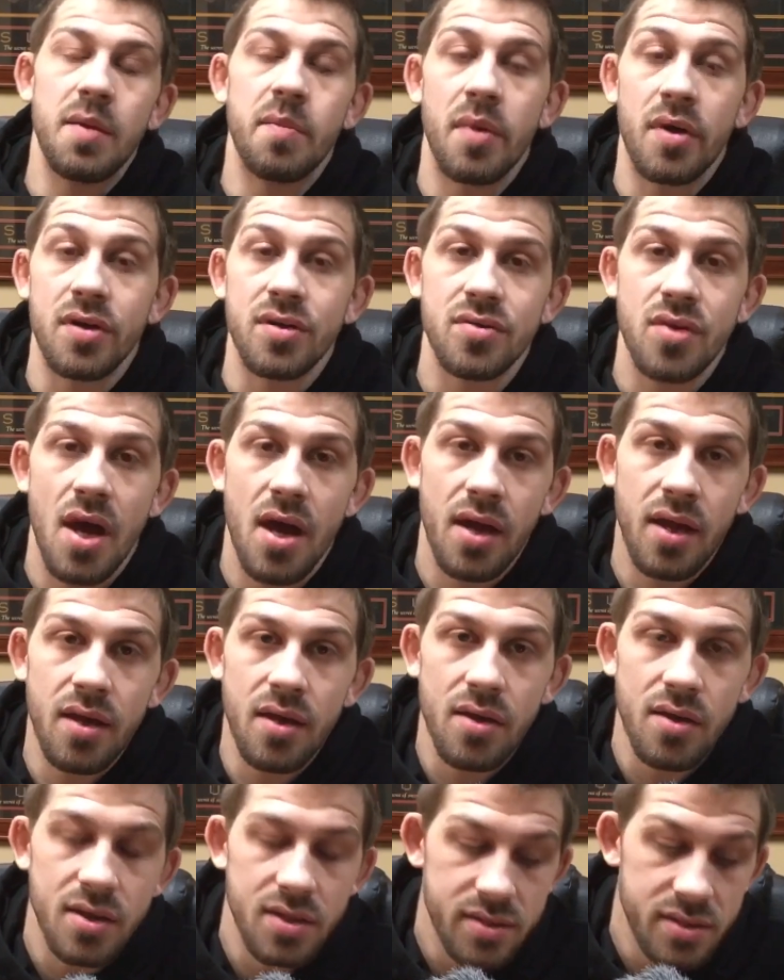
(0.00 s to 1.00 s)
keep on track
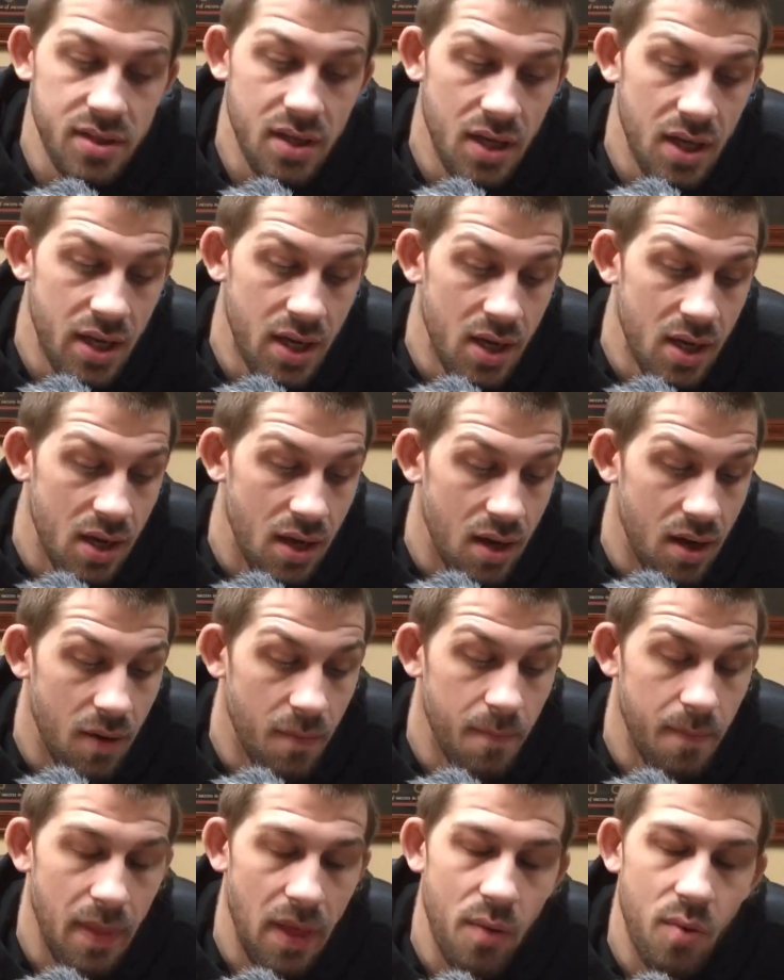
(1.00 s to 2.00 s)
here, is
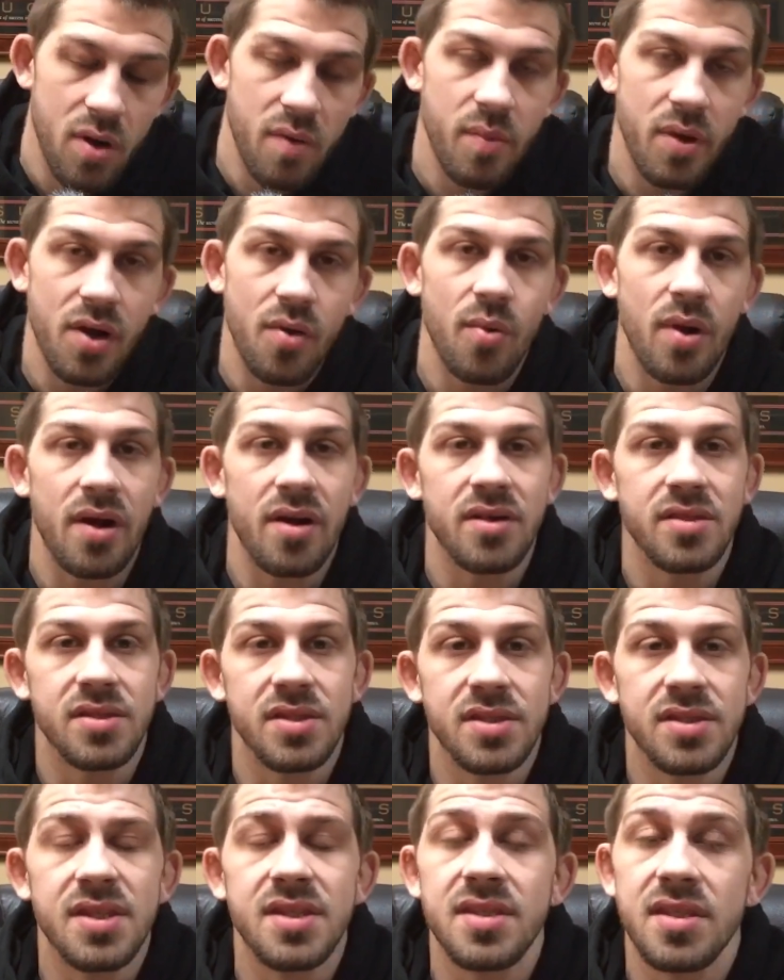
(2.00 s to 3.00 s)
I want to bring awareness
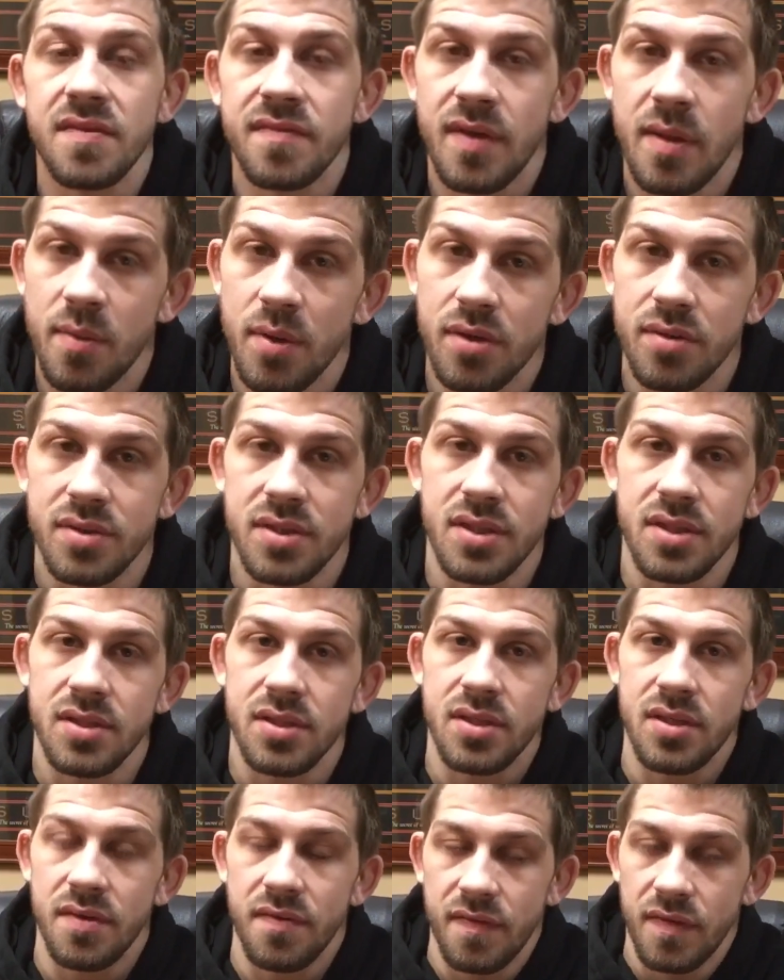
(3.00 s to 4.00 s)
to cystic
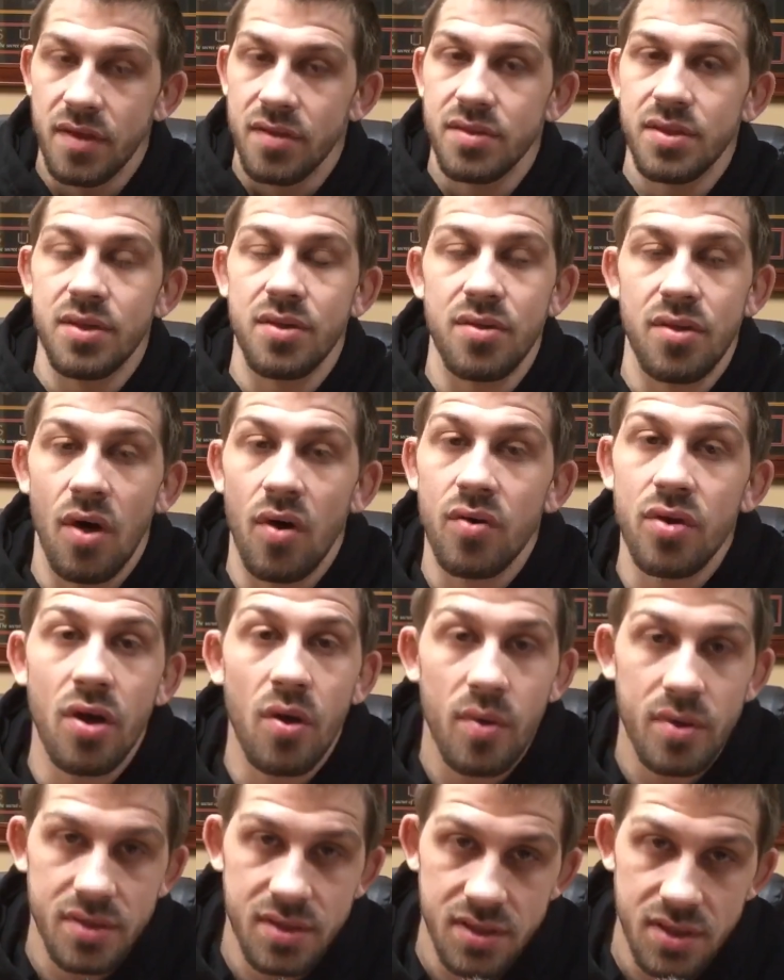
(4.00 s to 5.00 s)
fibrosis. For those of you who don't
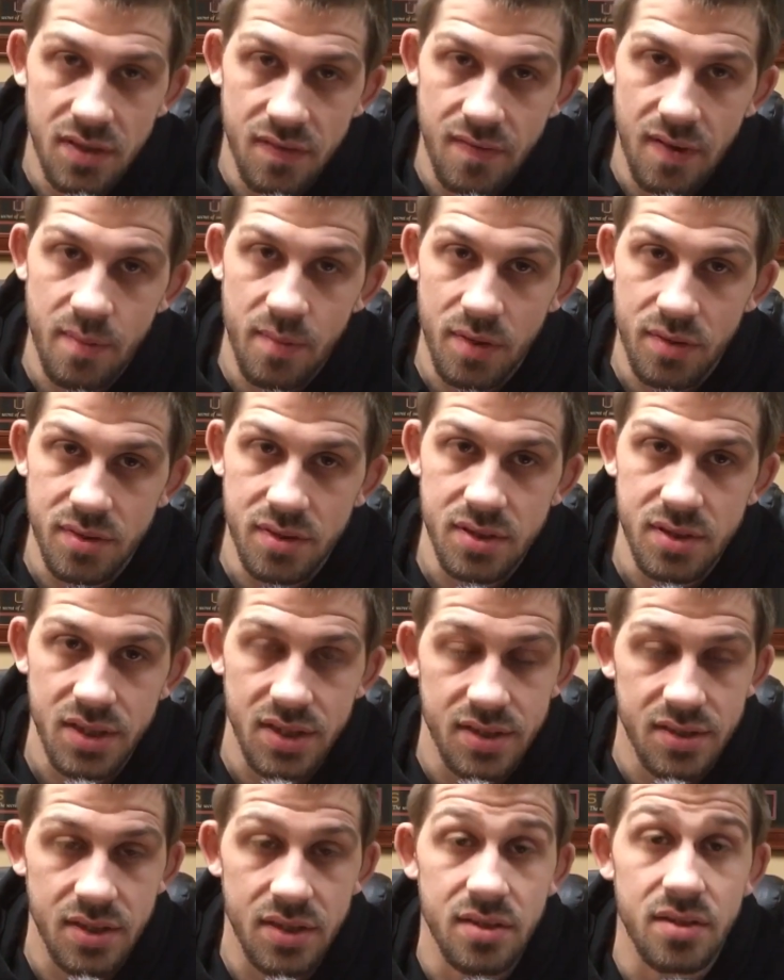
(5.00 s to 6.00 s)
know what cystic fibrosis
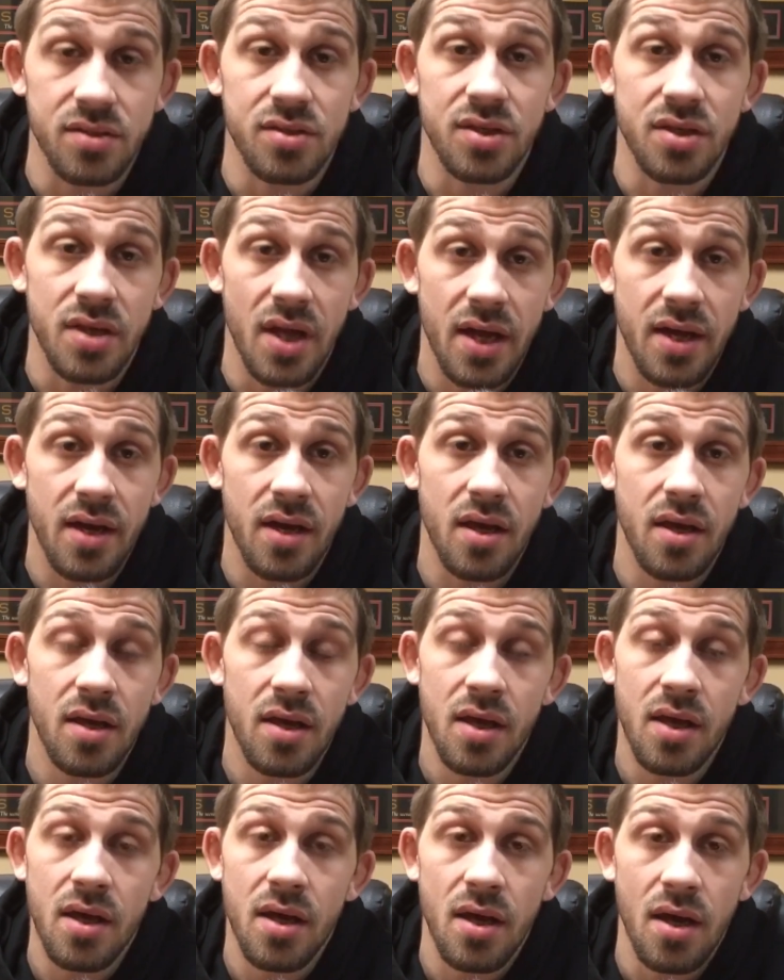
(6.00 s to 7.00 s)
is, it's a genetic
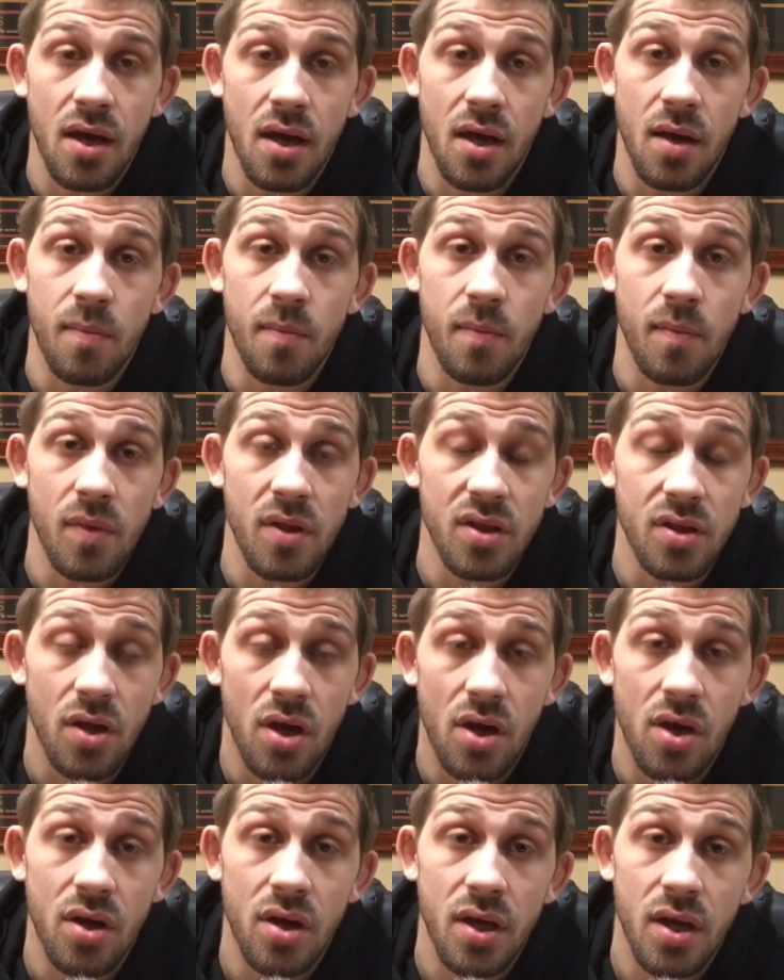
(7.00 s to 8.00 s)

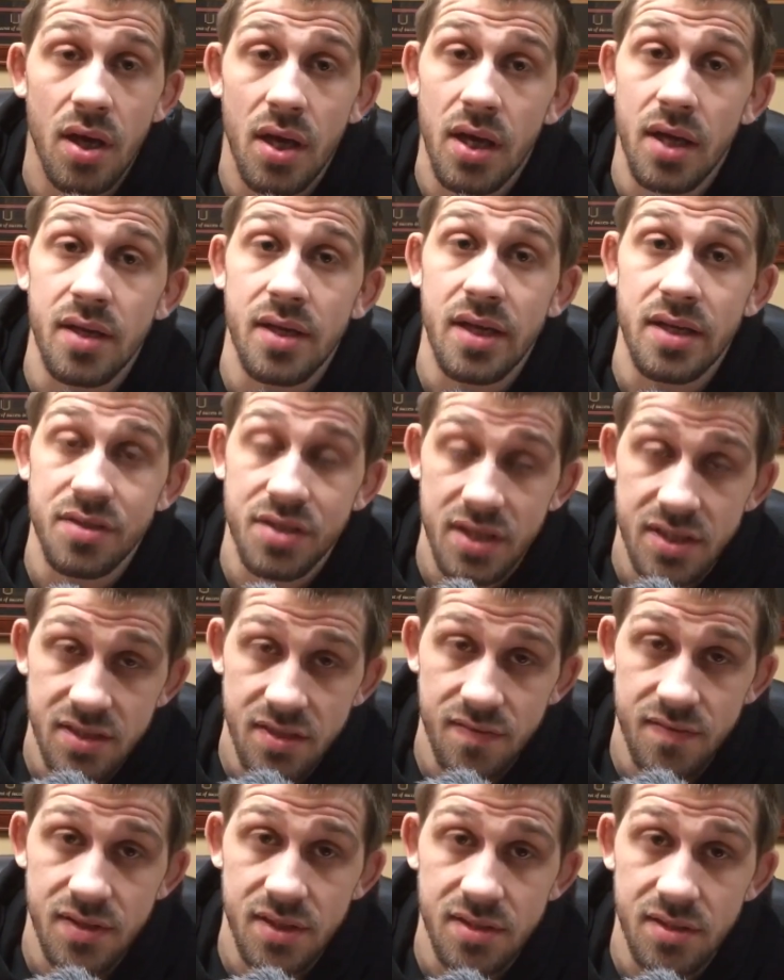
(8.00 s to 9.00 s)
lung and
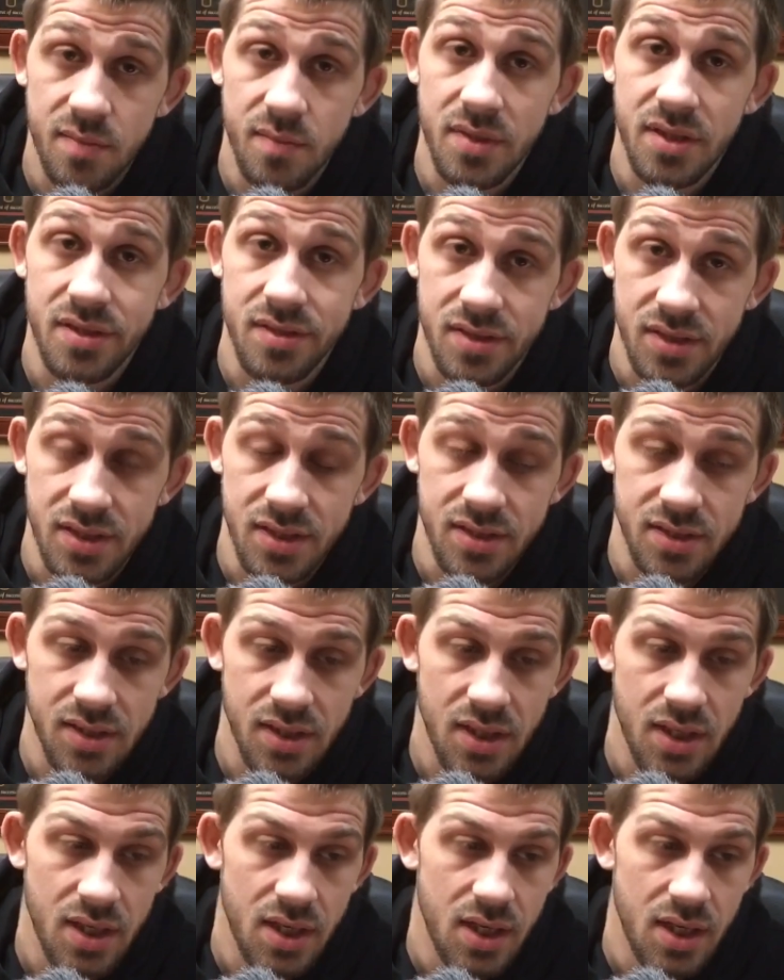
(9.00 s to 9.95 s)
digestive system disease.